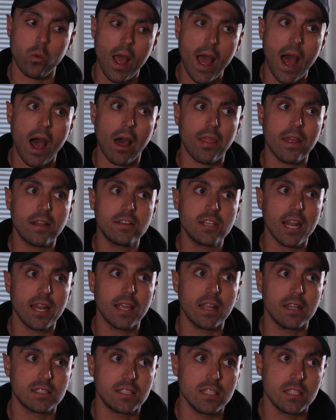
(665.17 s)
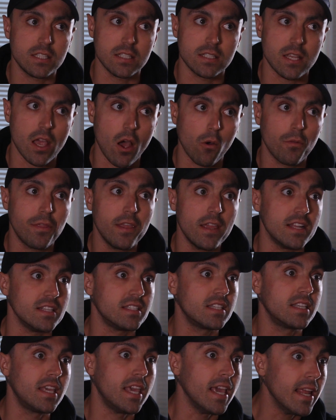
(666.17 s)
wow, they're telling us this is healthy and
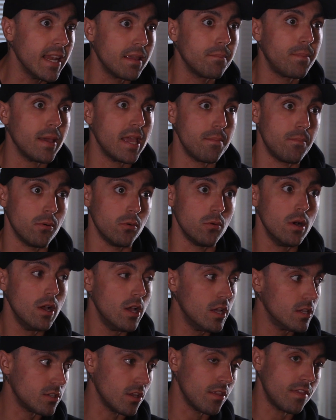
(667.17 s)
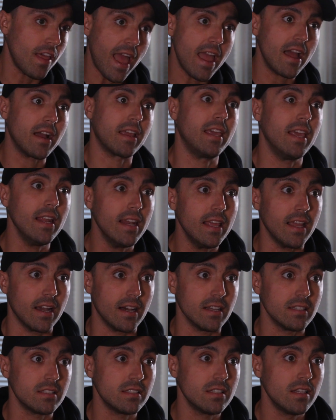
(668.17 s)
it's killing people. Yeah. So they are killing
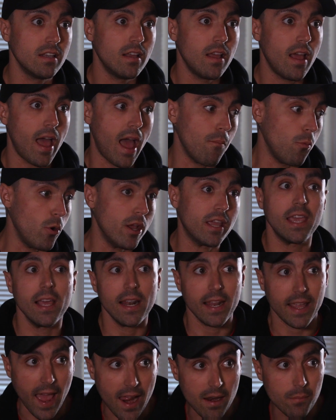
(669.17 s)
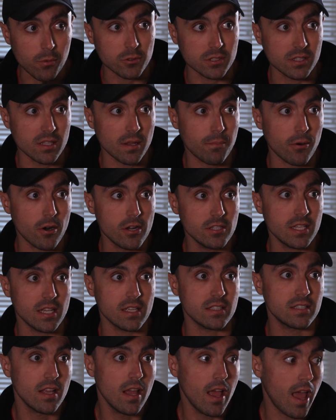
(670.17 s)
us. And we're killing animals in the
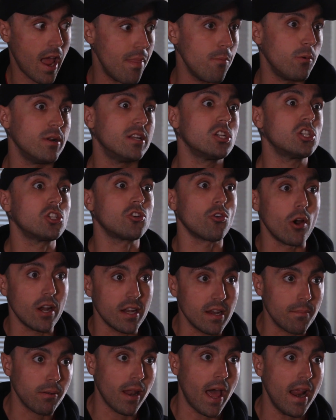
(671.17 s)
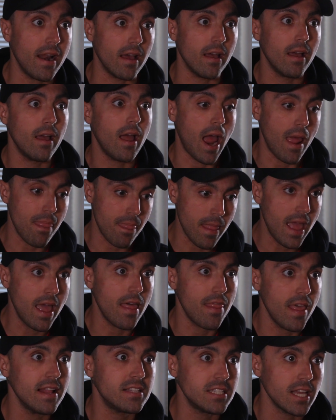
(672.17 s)
process, and we're destroying the planet. Yeah. And
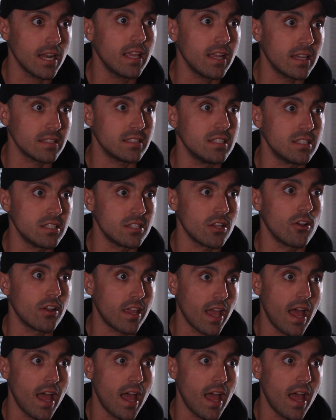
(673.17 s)
they're telling us this is